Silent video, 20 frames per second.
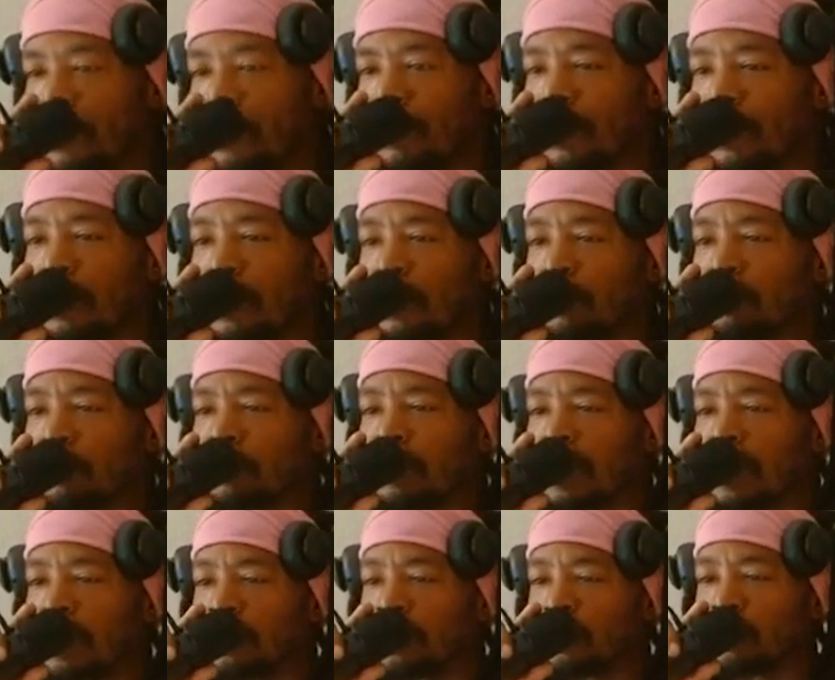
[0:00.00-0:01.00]
but closer
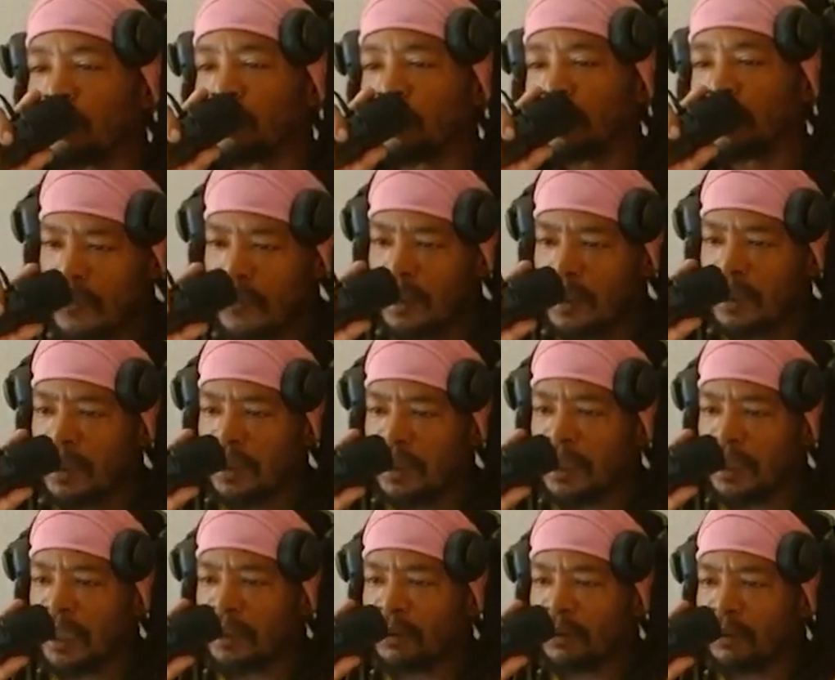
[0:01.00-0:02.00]
I soar. A
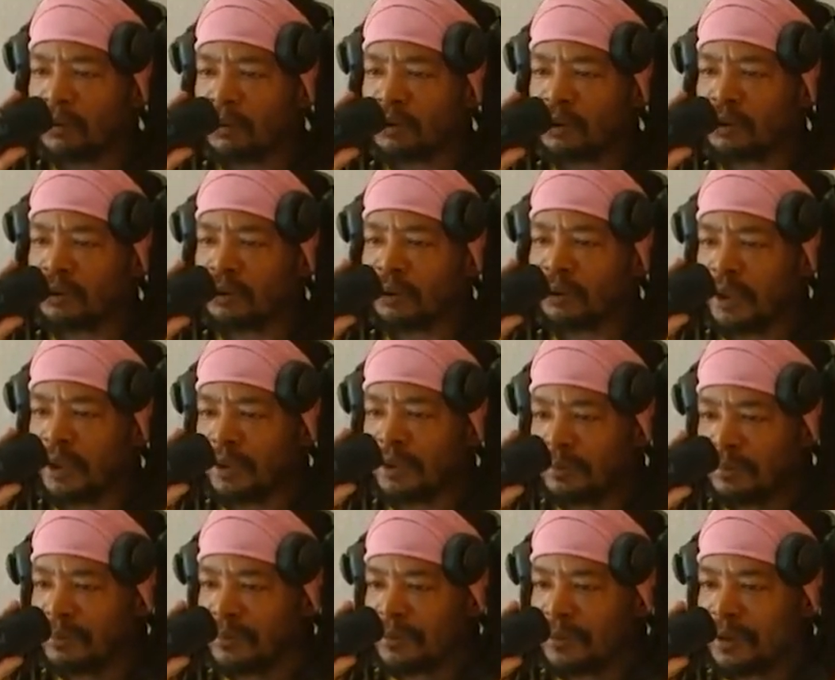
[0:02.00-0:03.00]
light on the
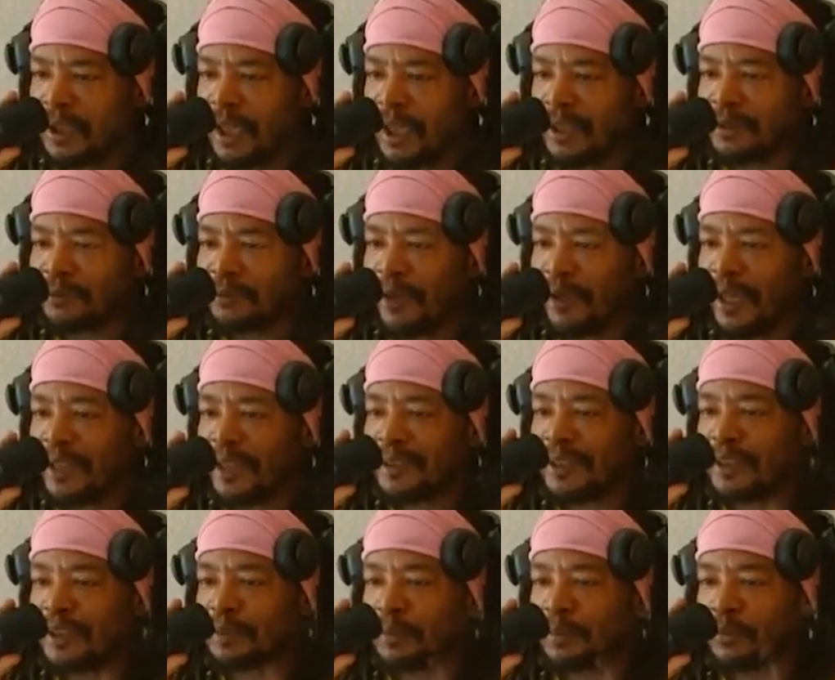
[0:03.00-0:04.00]
string, not as vast
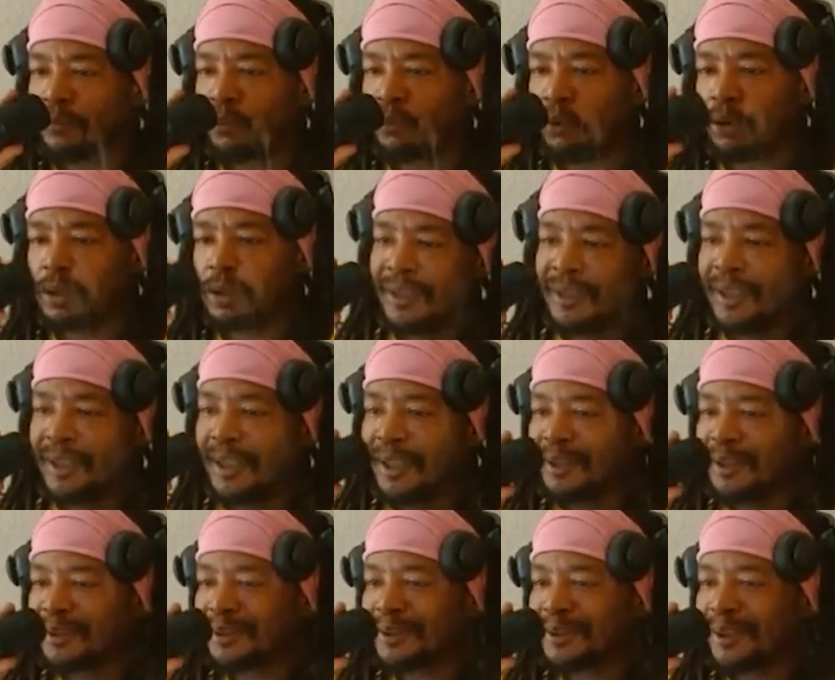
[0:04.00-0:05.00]
as before. In
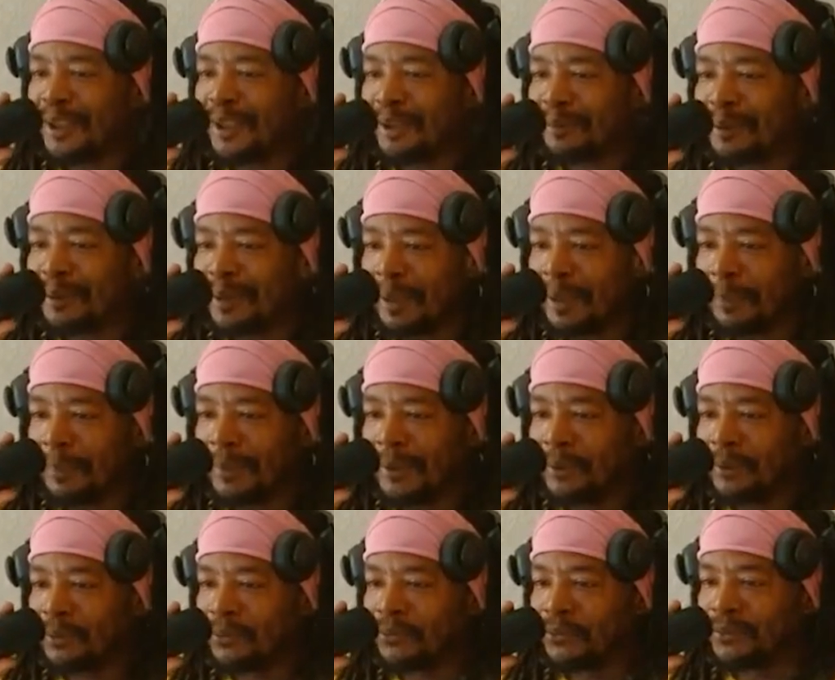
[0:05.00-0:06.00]
this theory, I
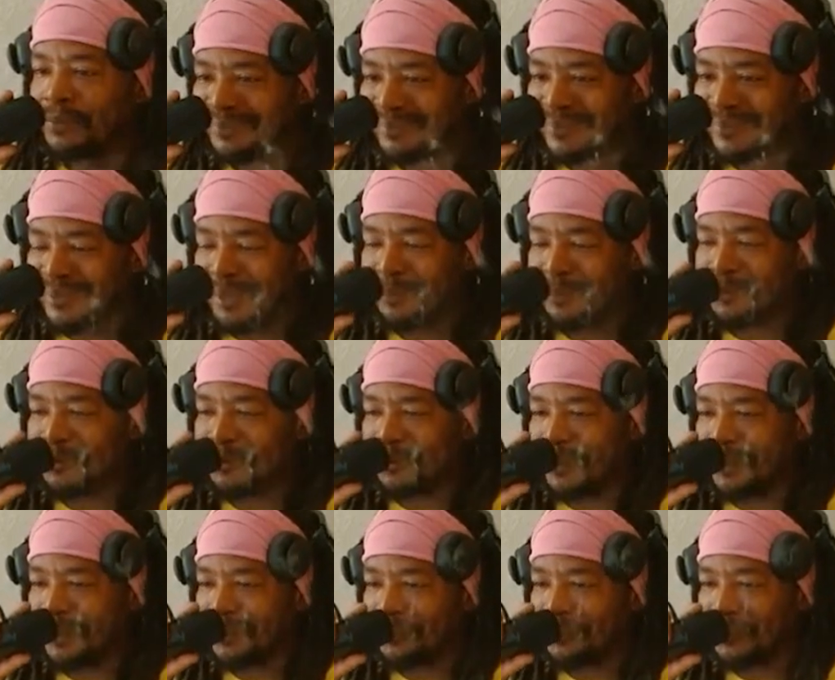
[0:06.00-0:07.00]
move. That was a
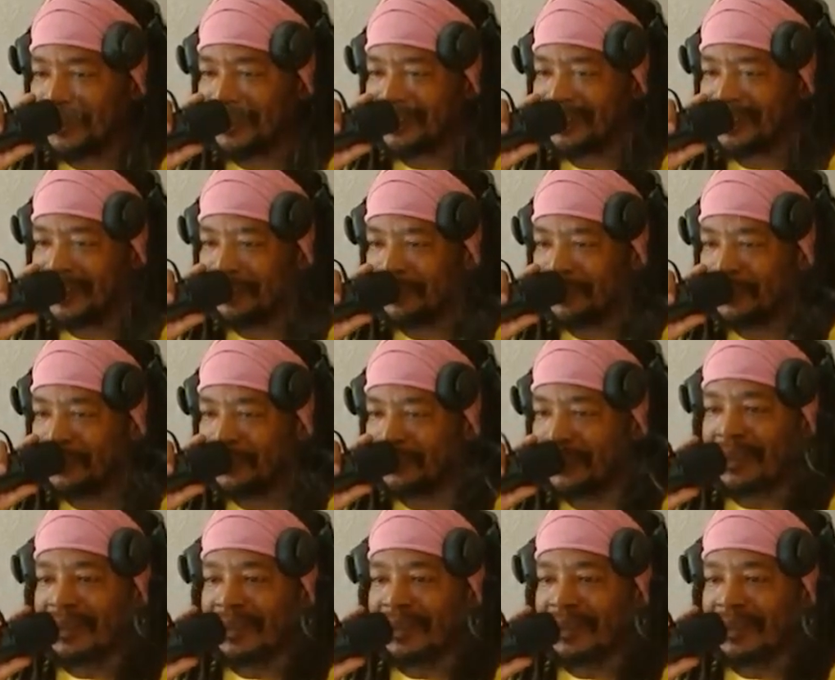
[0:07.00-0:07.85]
weird way to say move.